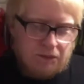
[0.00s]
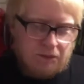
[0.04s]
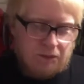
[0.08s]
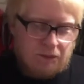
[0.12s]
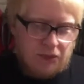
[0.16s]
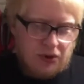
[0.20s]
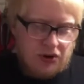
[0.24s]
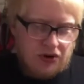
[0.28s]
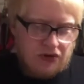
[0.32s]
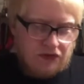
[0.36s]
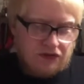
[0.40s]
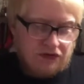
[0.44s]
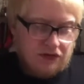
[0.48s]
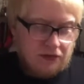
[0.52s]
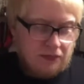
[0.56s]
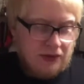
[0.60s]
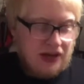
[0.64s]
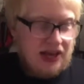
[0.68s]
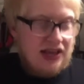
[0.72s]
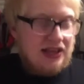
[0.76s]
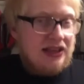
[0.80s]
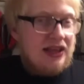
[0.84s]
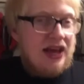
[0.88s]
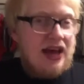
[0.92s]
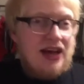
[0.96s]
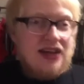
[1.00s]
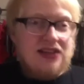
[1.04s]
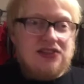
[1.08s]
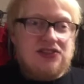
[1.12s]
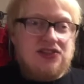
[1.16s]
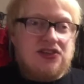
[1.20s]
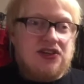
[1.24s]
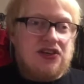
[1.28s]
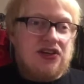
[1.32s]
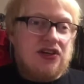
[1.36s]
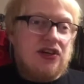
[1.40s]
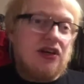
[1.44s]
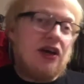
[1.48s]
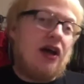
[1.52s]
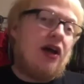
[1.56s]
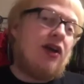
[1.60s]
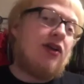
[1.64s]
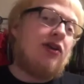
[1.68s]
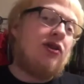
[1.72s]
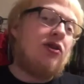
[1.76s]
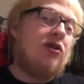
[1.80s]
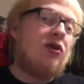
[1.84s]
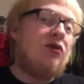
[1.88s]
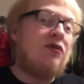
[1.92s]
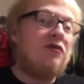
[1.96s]
but for me, that is a
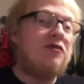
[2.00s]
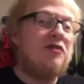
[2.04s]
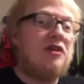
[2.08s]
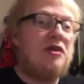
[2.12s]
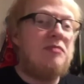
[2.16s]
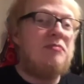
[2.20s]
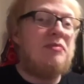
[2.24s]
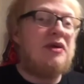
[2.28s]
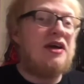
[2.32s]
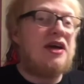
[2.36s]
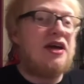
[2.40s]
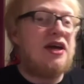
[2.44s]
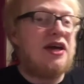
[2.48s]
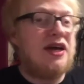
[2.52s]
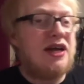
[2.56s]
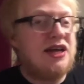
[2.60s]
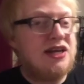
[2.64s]
lovely beer.